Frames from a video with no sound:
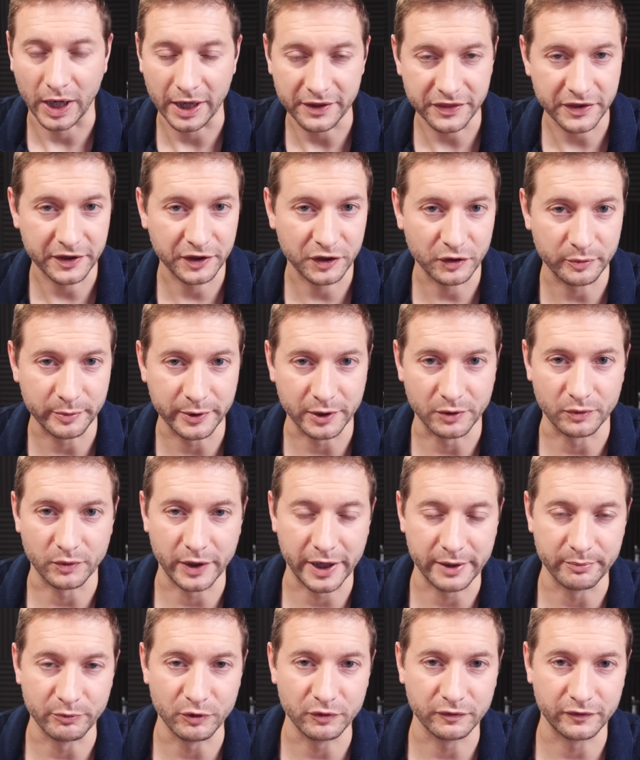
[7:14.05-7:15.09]
I think it would be a
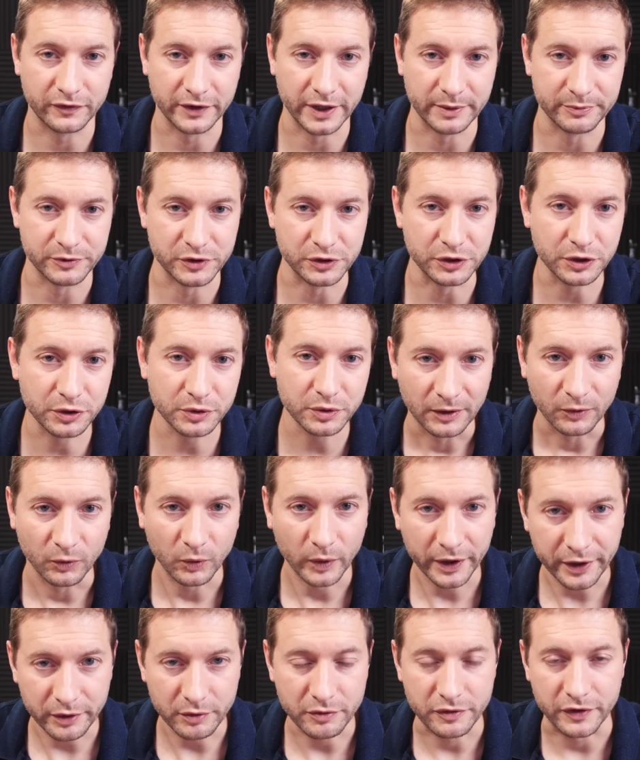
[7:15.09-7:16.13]
right move for them to do. Well,
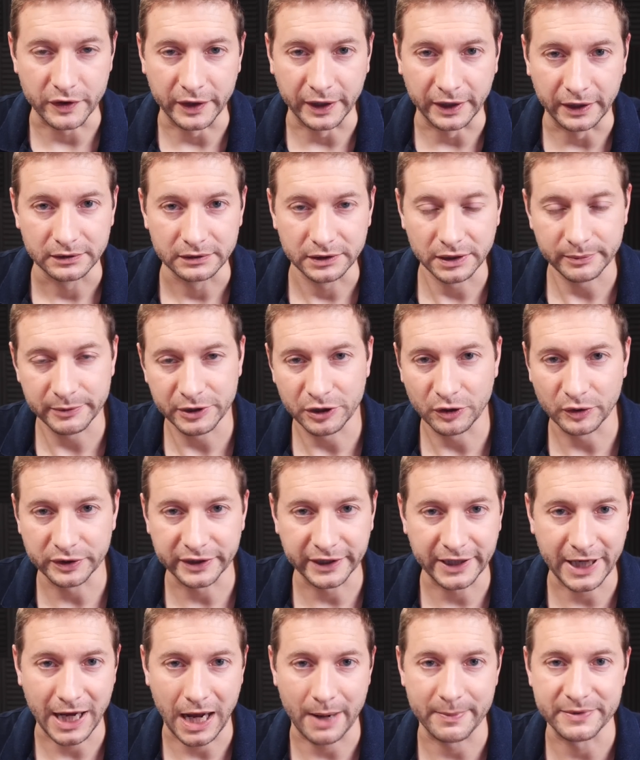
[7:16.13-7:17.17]
what do you think? Let me know in
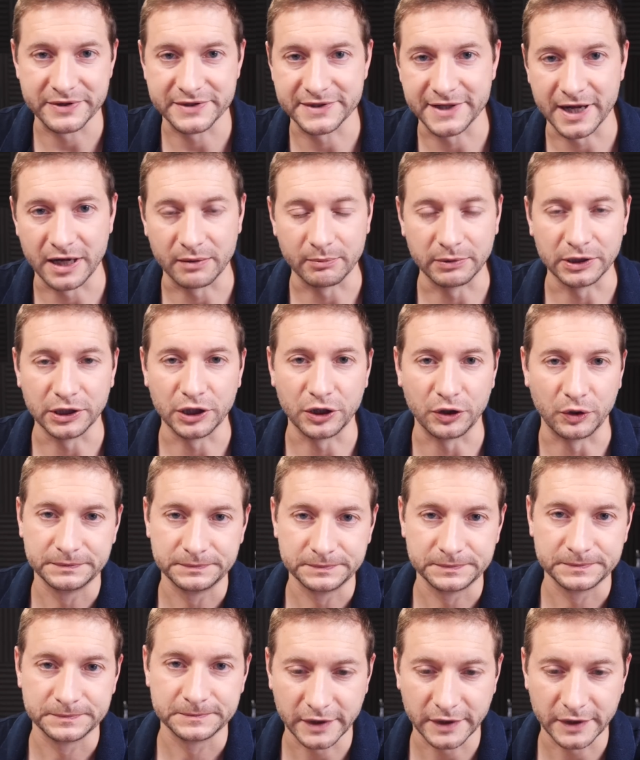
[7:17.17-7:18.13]
the comments down below.